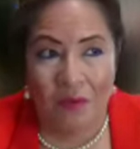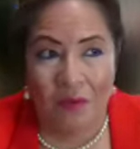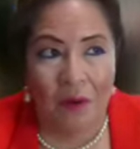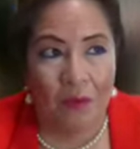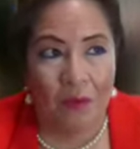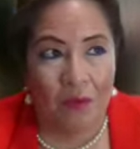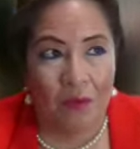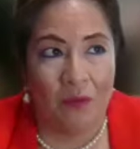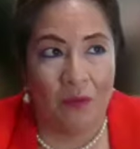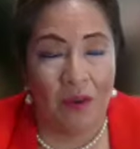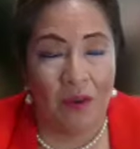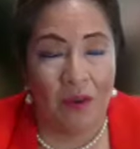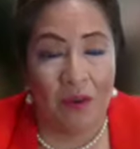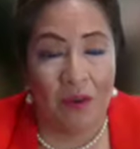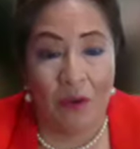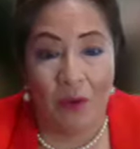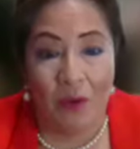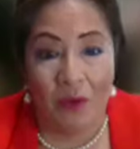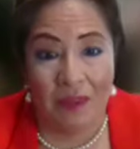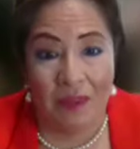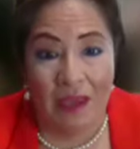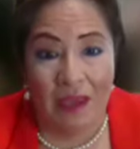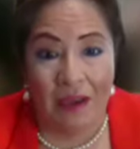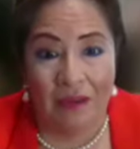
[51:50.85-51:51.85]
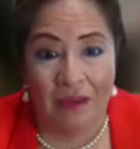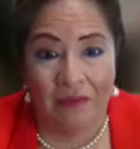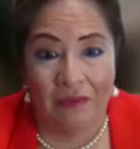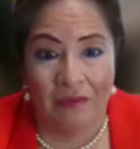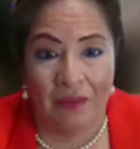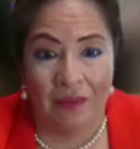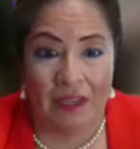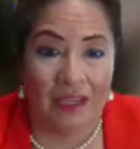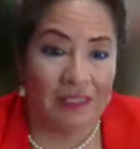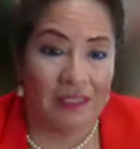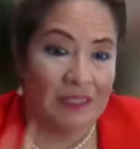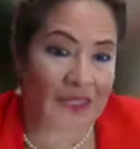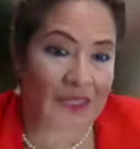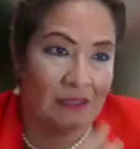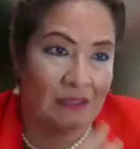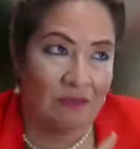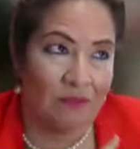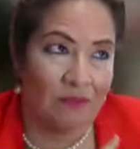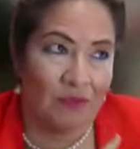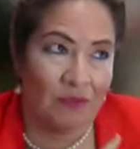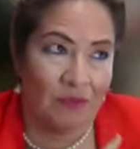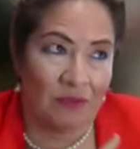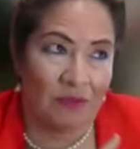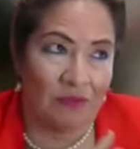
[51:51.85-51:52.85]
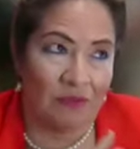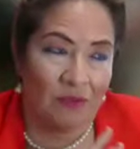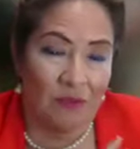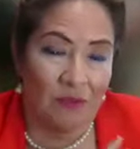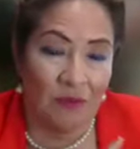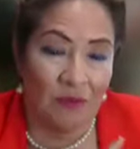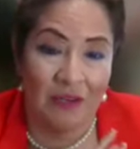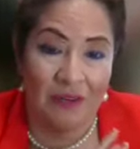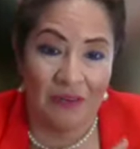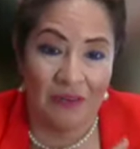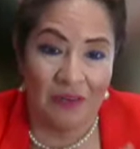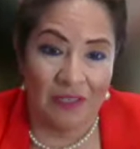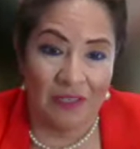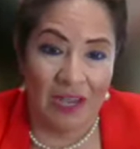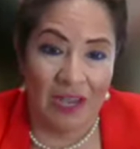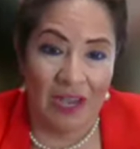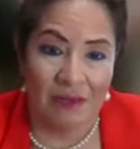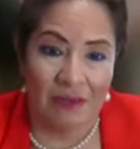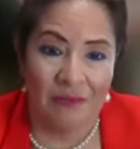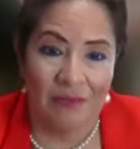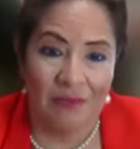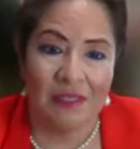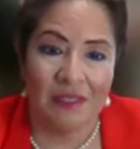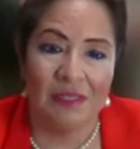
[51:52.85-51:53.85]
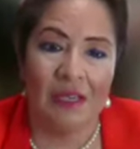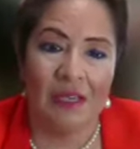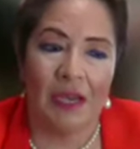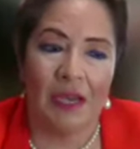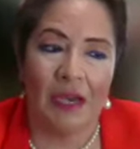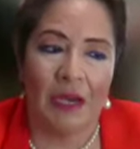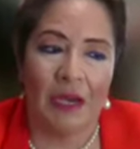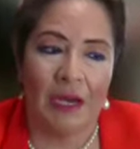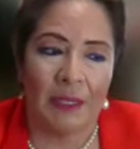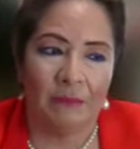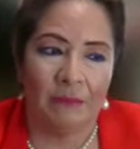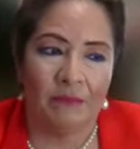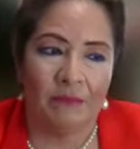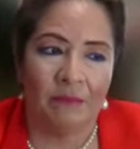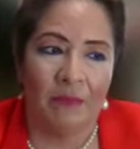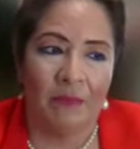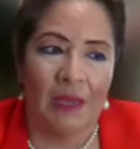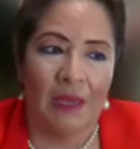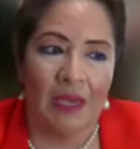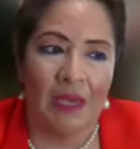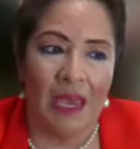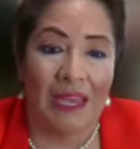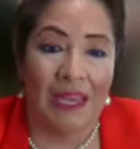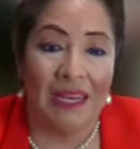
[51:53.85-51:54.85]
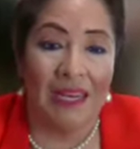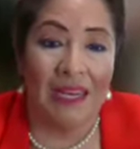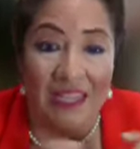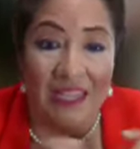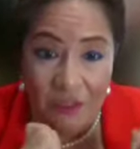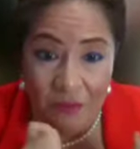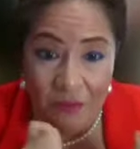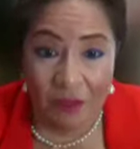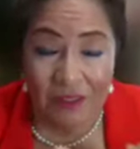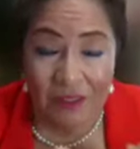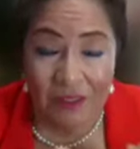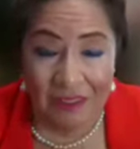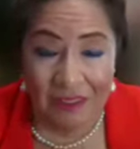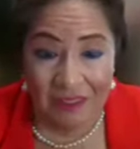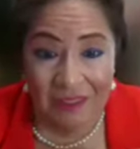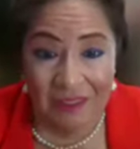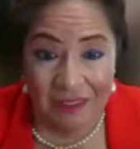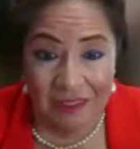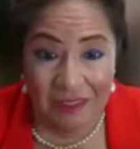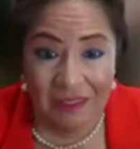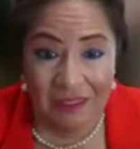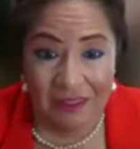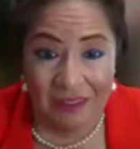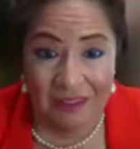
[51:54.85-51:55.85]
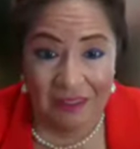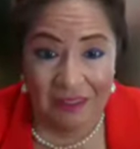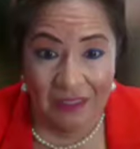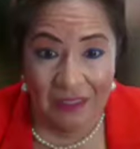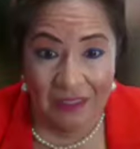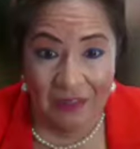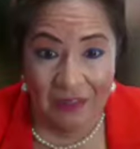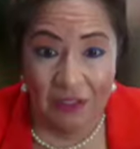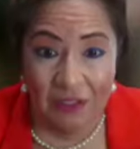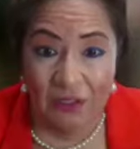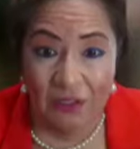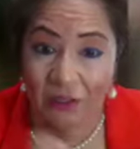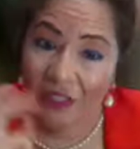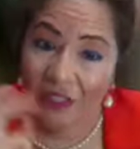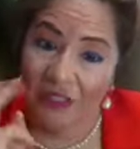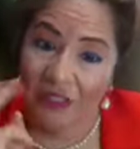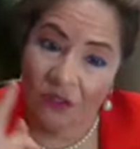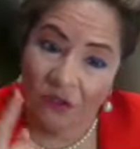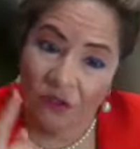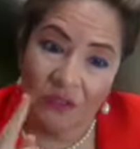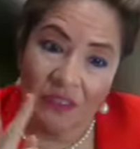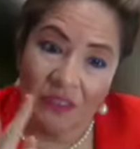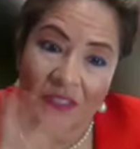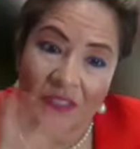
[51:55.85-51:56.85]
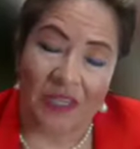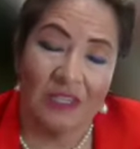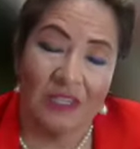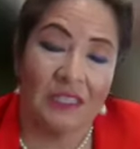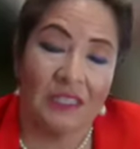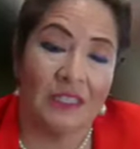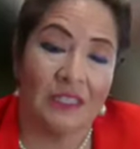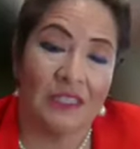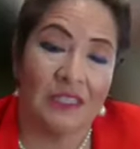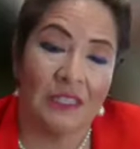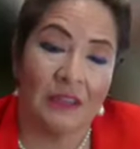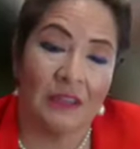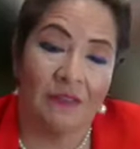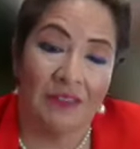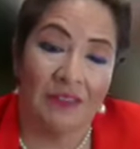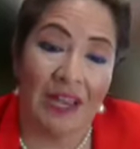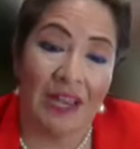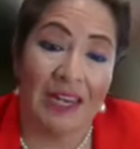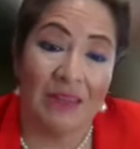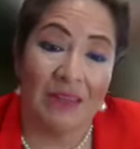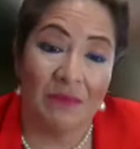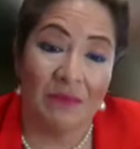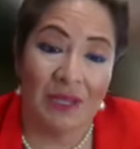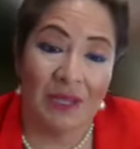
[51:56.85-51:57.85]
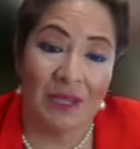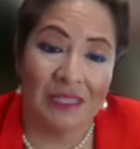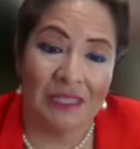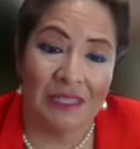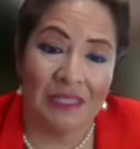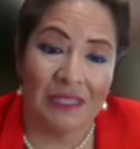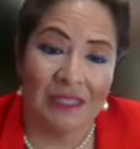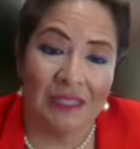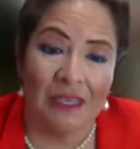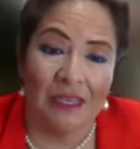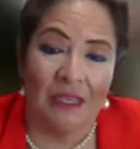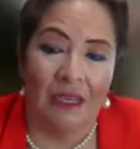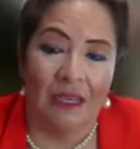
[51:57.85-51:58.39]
But we've been doing that, like I said, for 3 different times. And each person, it's individually. It's 3 sessions of 90 minutes.